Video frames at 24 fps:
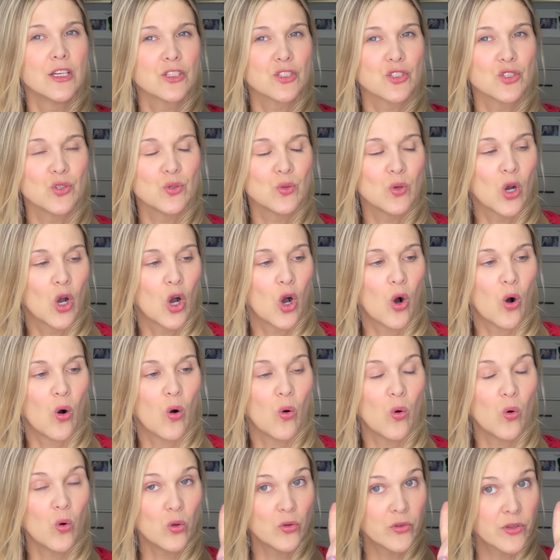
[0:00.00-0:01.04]
To
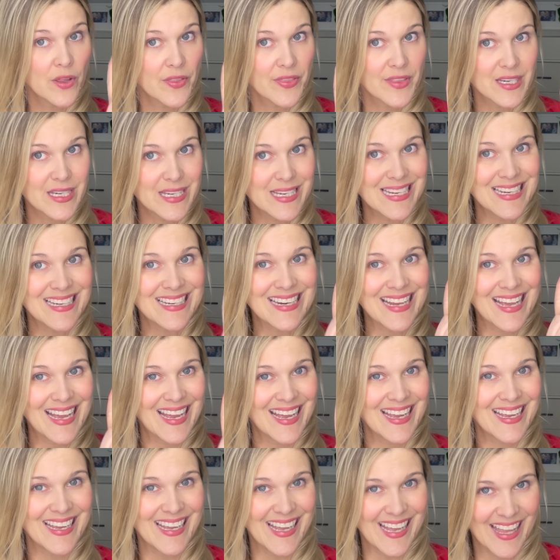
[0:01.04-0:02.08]
hold the
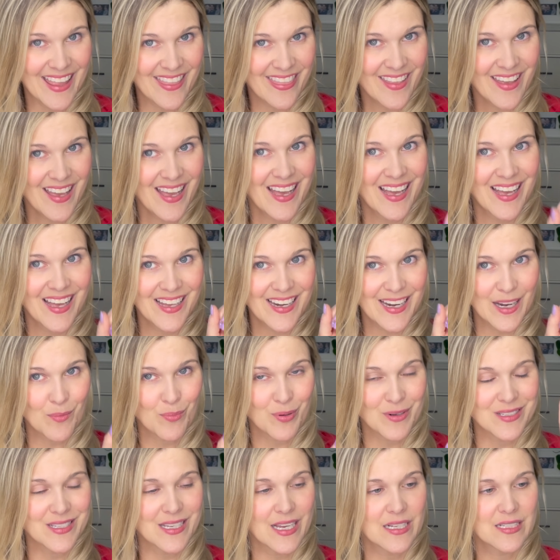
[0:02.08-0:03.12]
DNA in the head and
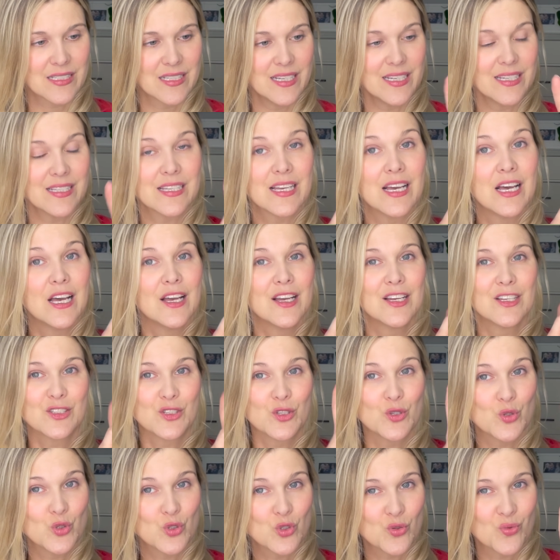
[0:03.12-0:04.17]
protect it,
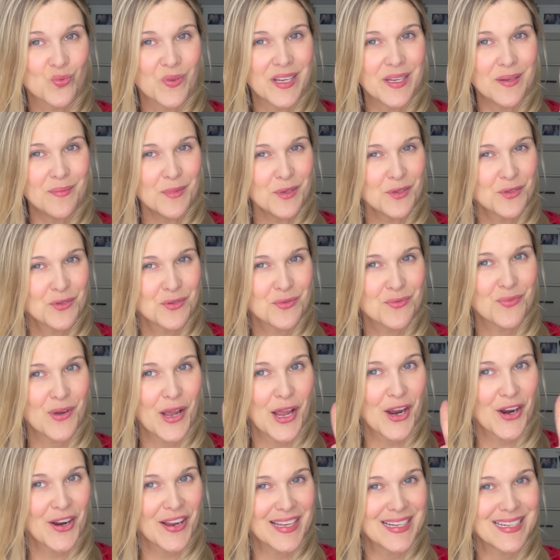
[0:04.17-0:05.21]
to swim to
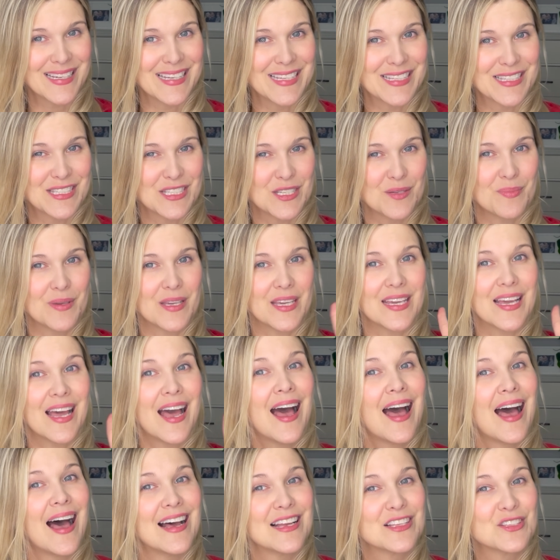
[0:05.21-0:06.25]
where it needs to be,
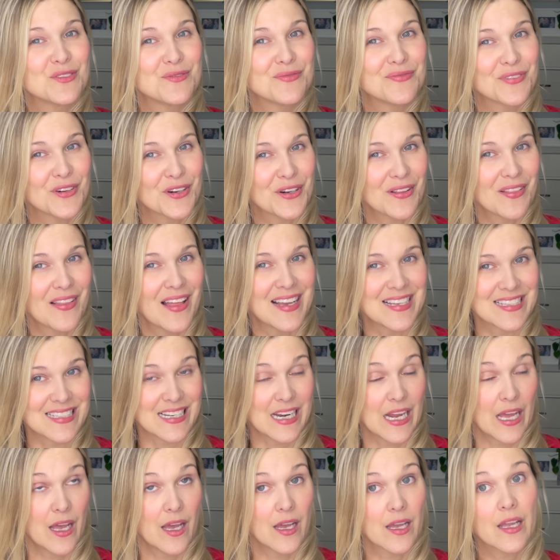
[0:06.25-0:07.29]
and to fertilize an
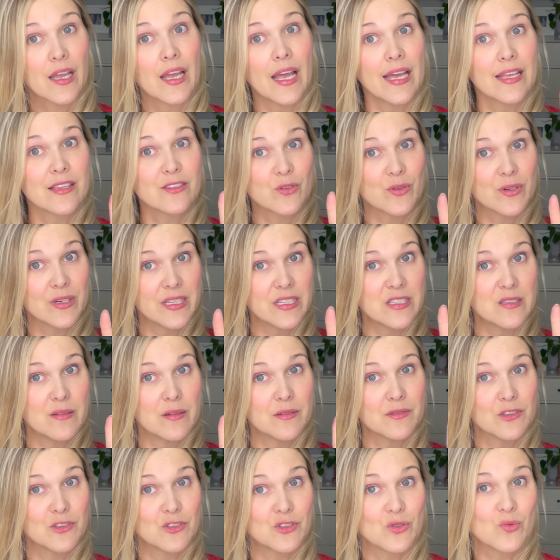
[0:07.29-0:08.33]
egg. And so it needs to be able
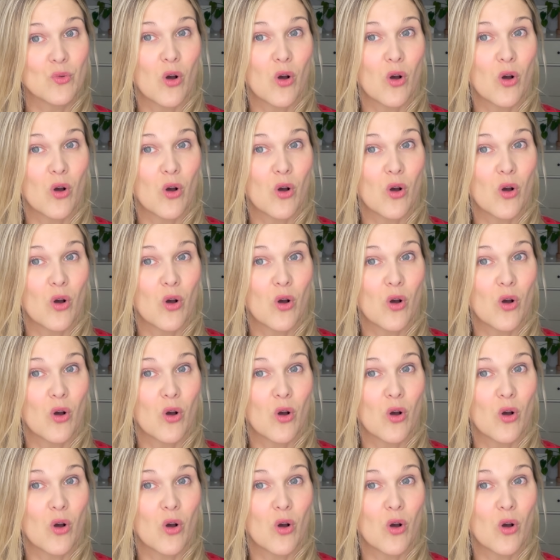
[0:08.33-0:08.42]
to do